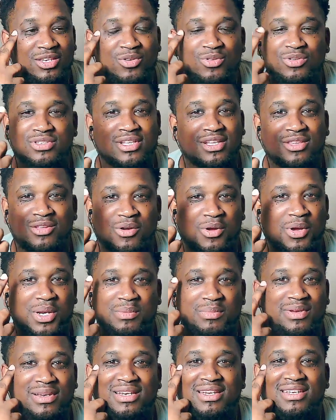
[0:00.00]
you're still not going
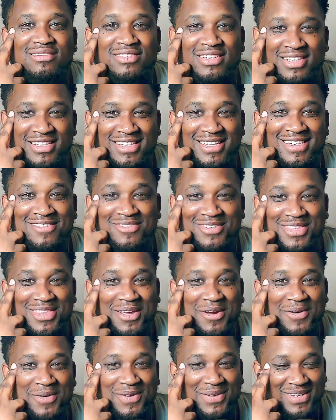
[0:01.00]
to believe it,
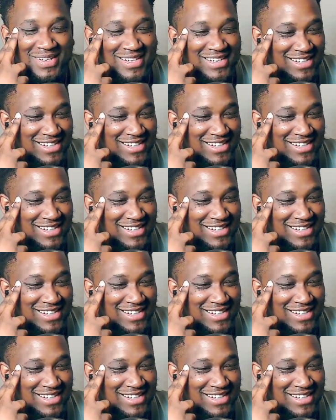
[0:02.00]
even though